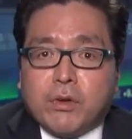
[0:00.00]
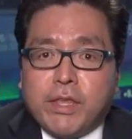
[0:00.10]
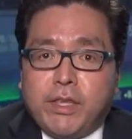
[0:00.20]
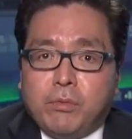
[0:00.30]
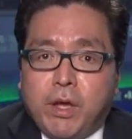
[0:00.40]
So I
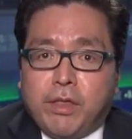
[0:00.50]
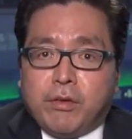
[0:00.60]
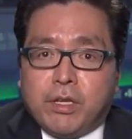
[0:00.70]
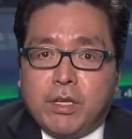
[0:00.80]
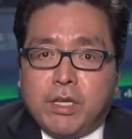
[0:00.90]
think
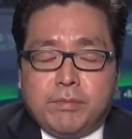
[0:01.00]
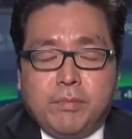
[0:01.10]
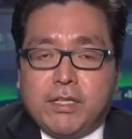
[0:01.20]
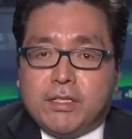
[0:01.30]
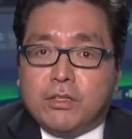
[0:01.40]
whether it
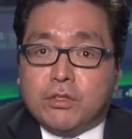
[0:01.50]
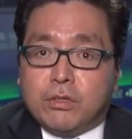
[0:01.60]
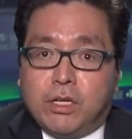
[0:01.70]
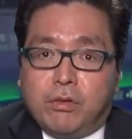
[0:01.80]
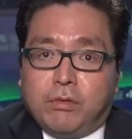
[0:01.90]
means
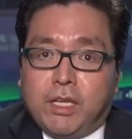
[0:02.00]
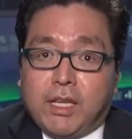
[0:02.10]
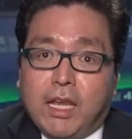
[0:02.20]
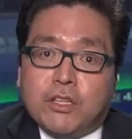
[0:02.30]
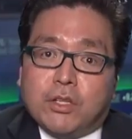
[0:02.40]

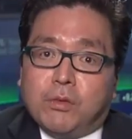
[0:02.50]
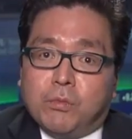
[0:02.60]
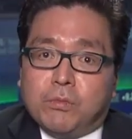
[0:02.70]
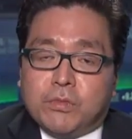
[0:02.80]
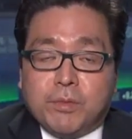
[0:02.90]
engaging
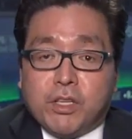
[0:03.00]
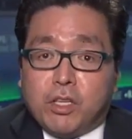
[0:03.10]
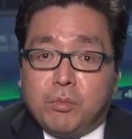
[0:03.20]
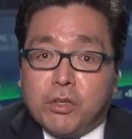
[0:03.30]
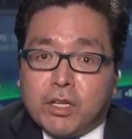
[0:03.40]
in some of the
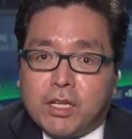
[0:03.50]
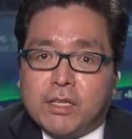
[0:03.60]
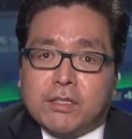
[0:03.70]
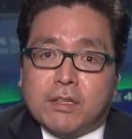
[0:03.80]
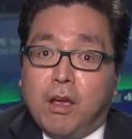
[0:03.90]

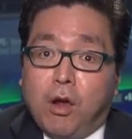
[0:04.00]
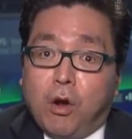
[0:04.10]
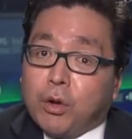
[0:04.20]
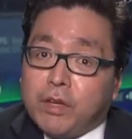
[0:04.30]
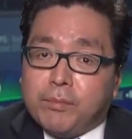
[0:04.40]
communities
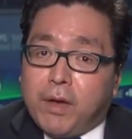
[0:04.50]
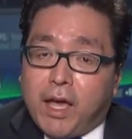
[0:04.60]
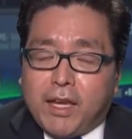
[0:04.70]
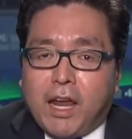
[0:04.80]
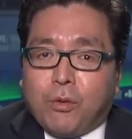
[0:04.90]
or even
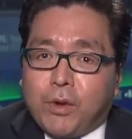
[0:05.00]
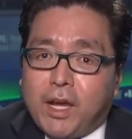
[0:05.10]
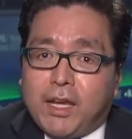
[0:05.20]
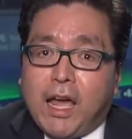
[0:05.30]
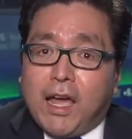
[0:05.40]
buying it
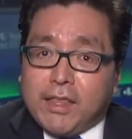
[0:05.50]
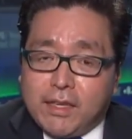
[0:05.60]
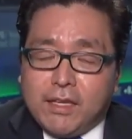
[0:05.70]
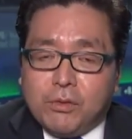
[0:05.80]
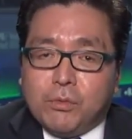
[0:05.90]
outright, I
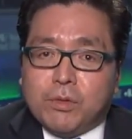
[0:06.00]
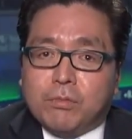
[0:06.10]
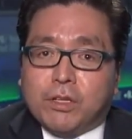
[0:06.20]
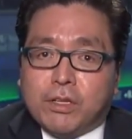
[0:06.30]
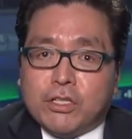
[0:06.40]
think it
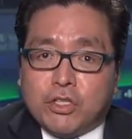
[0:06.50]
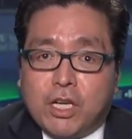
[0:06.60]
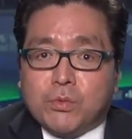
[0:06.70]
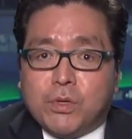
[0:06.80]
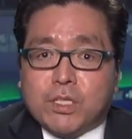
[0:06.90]
would really
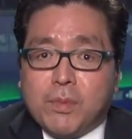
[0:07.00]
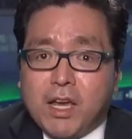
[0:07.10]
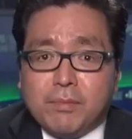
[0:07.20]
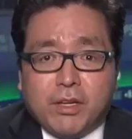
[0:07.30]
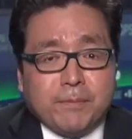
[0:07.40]
change one's
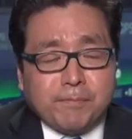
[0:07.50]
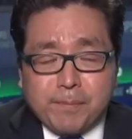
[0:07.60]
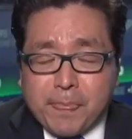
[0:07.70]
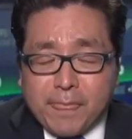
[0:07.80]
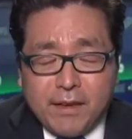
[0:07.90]
mind. But
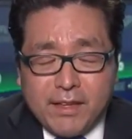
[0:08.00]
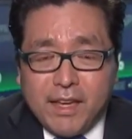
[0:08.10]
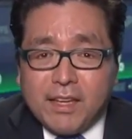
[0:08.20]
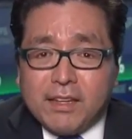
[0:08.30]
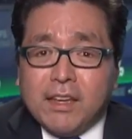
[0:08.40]

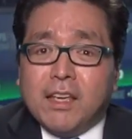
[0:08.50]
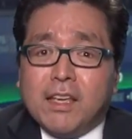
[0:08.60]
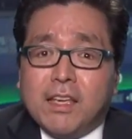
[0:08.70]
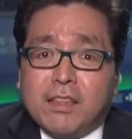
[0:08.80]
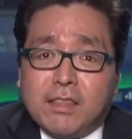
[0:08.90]
again,
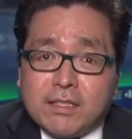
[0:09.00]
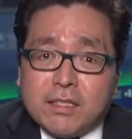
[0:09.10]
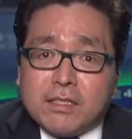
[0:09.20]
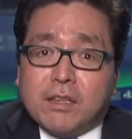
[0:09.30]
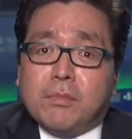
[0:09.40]
this
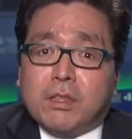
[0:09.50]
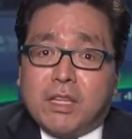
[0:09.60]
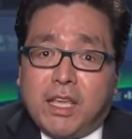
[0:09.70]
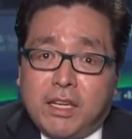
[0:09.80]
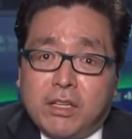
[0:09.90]
is a
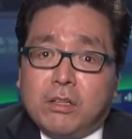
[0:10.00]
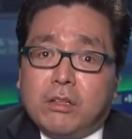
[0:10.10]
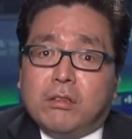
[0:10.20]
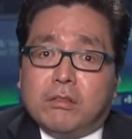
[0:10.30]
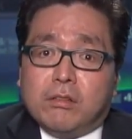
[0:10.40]

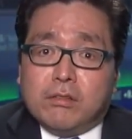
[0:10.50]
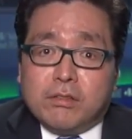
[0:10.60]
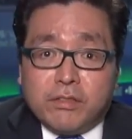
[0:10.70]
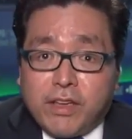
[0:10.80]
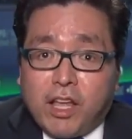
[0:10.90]
millennial
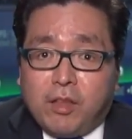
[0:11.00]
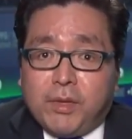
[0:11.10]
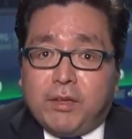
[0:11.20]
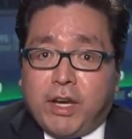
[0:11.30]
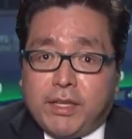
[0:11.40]

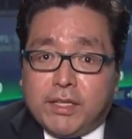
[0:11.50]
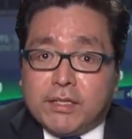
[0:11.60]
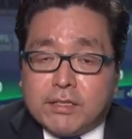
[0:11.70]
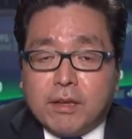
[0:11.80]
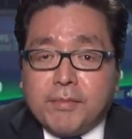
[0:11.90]
development, right?
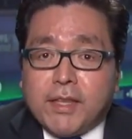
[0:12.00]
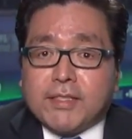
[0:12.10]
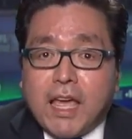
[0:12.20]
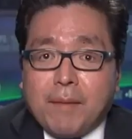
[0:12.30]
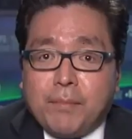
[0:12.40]
This is something
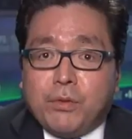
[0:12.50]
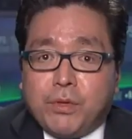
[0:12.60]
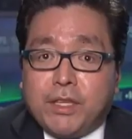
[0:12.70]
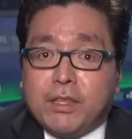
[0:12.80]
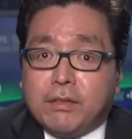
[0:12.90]
that's happened
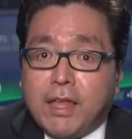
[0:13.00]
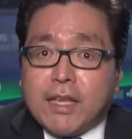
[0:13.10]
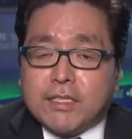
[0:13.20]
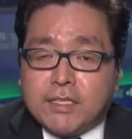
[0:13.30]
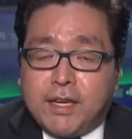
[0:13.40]
within the
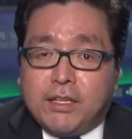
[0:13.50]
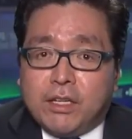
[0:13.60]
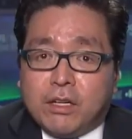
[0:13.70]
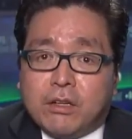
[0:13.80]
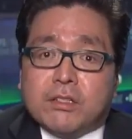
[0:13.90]
last 10
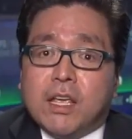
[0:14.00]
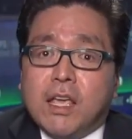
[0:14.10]
years.